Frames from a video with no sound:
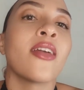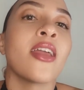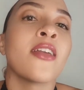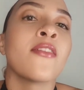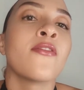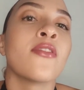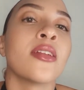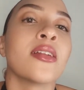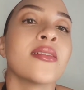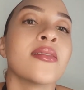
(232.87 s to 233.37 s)

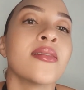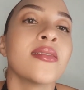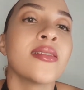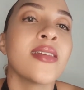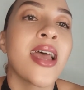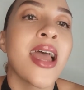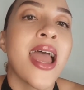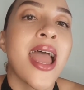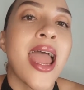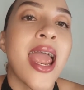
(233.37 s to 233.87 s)
evidence,
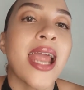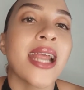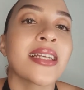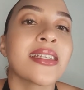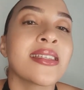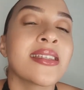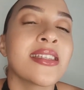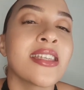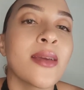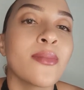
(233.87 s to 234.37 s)

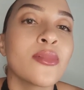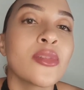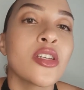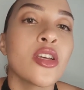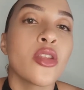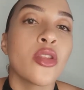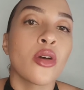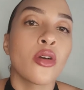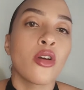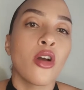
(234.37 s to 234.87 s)
except
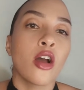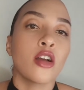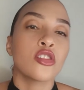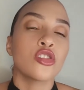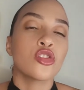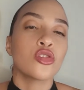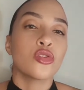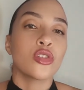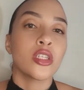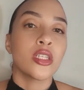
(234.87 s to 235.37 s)
the
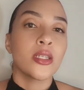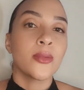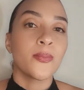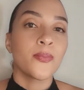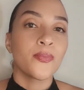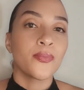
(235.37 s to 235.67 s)
contrary